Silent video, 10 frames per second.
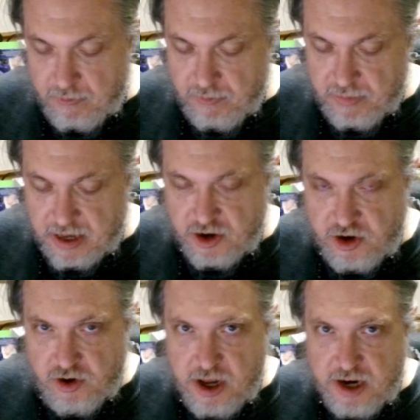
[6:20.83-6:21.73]
the
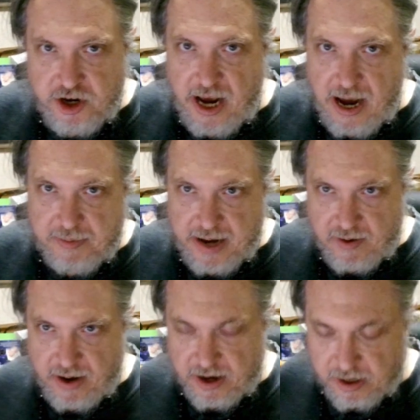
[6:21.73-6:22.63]
GM, the
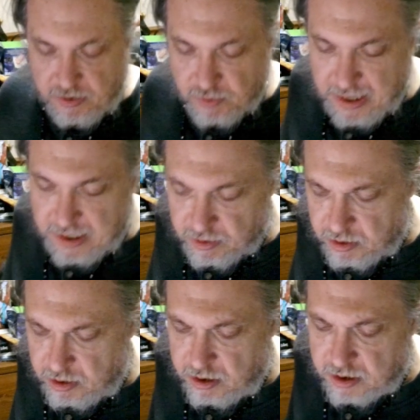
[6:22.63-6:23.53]
narrator, can read the
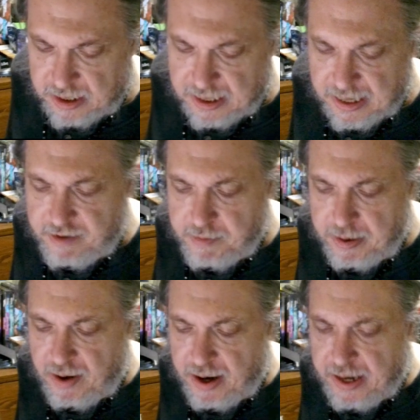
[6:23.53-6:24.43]
rules and then get everybody
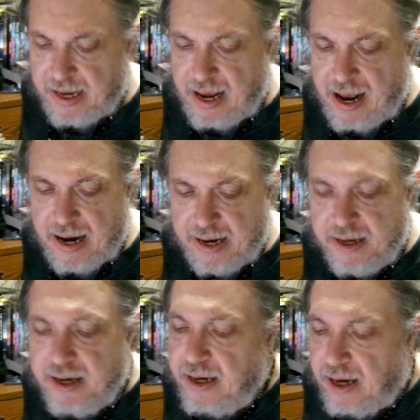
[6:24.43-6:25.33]
running, and
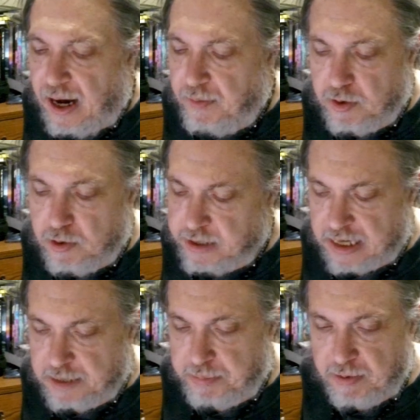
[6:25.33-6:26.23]
the
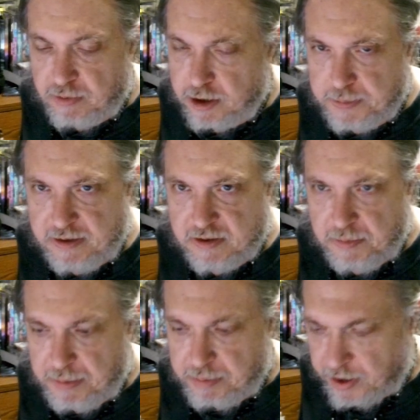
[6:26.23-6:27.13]
rules briefs can
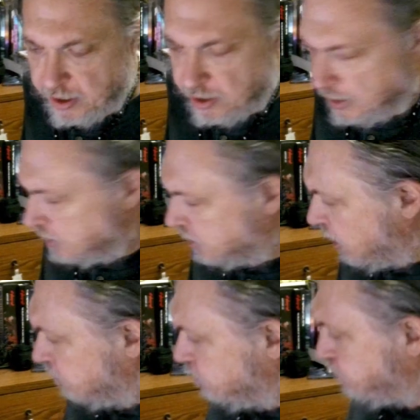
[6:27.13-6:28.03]
be pretty good.
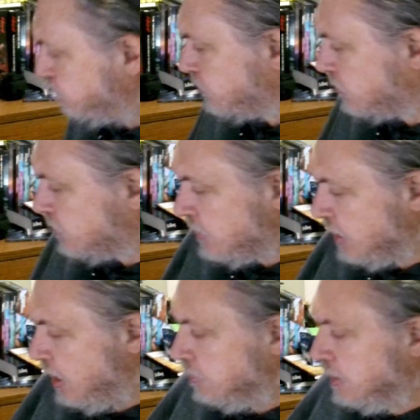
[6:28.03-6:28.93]
So,
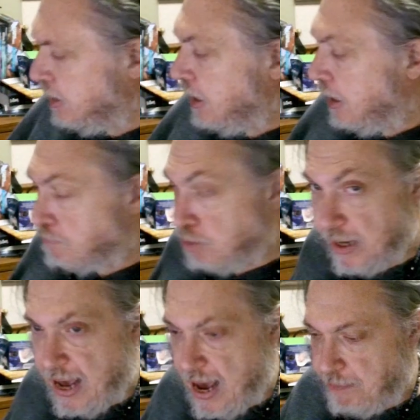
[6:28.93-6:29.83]

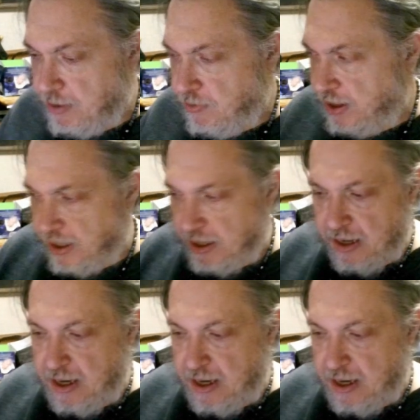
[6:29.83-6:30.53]
pretty happy with it.